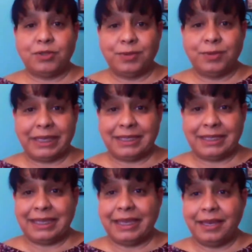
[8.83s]
to
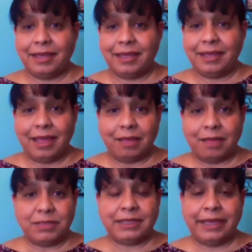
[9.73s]
exceed,
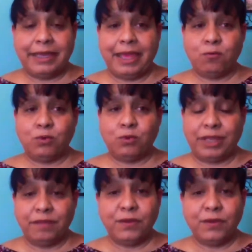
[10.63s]
MCA will
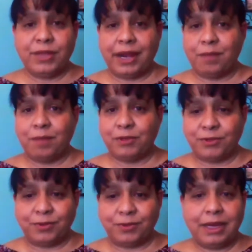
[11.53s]
give you that
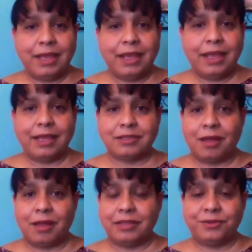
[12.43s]
opportunity
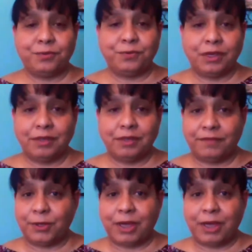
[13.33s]
as long as you work
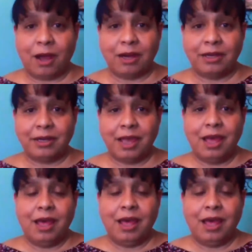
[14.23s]
very hard.